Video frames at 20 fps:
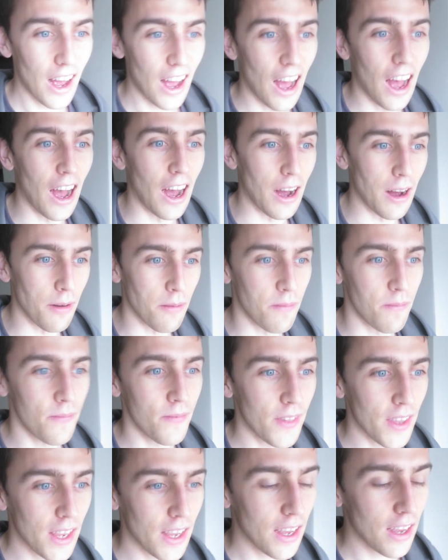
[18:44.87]

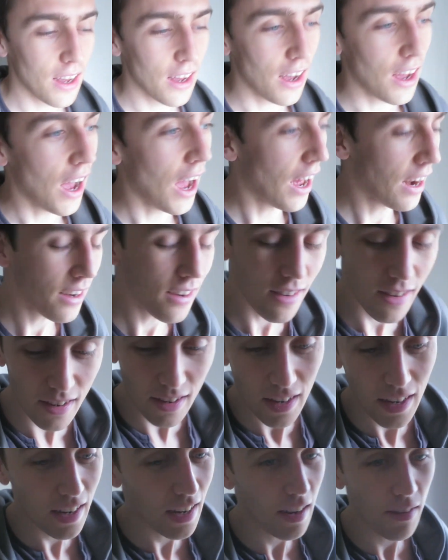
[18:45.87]
and
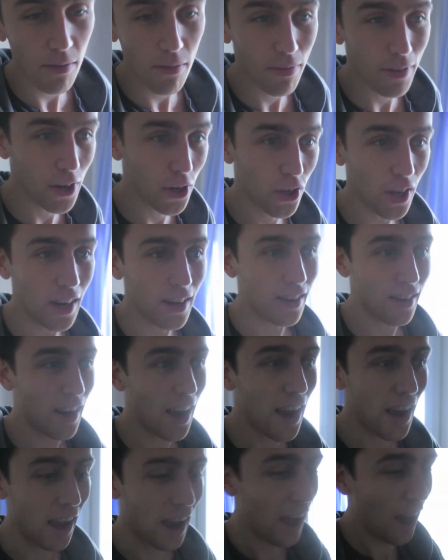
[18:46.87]
he didn't even finish that
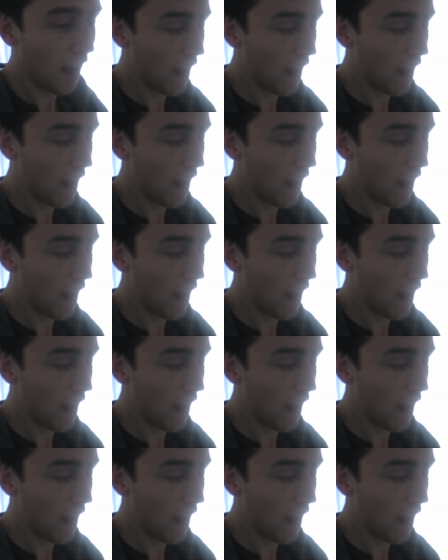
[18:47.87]
today.